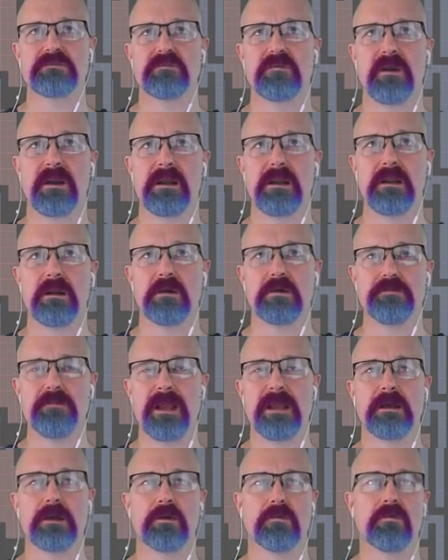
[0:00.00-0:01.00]
right here.
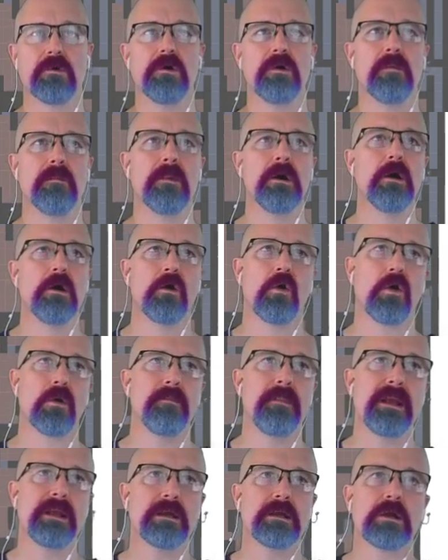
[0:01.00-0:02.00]
Make it a room, or
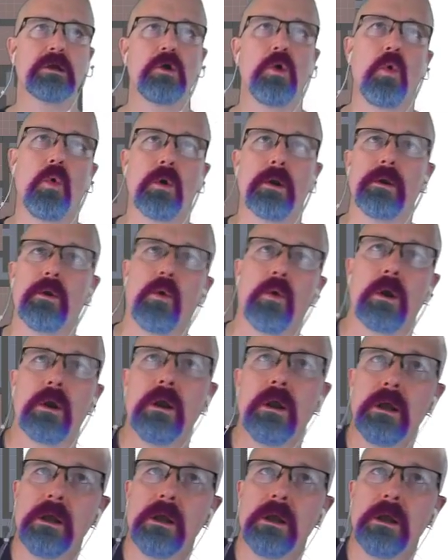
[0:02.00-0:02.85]
make it a corridor,